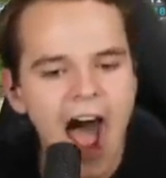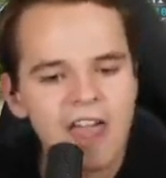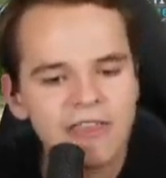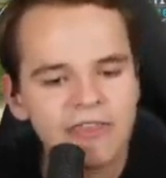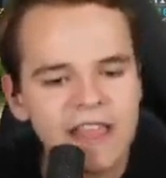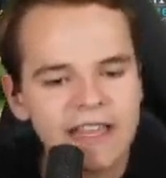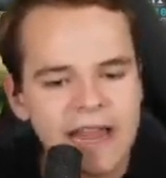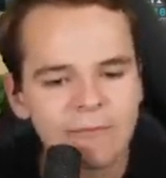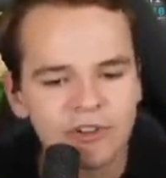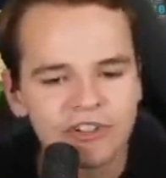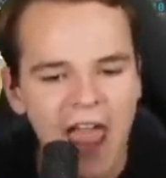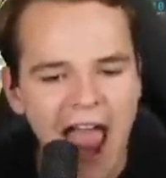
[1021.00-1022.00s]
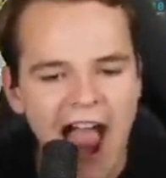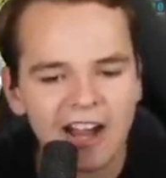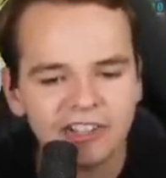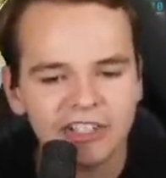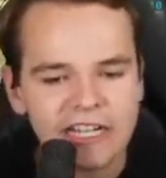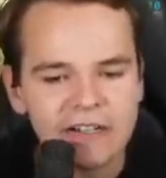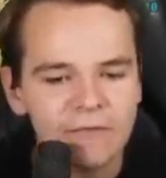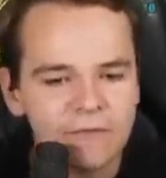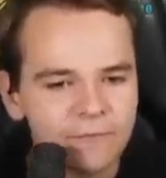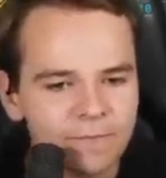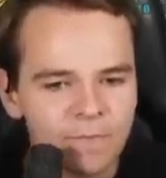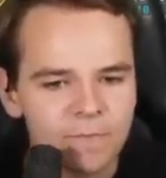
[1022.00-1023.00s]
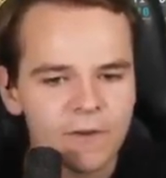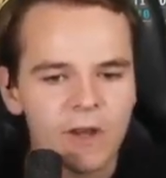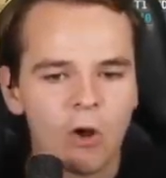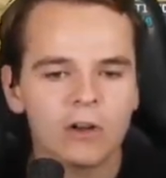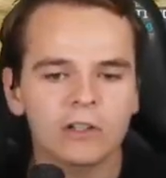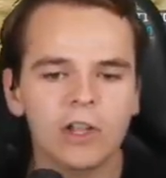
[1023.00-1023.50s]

I think it was actually, you know,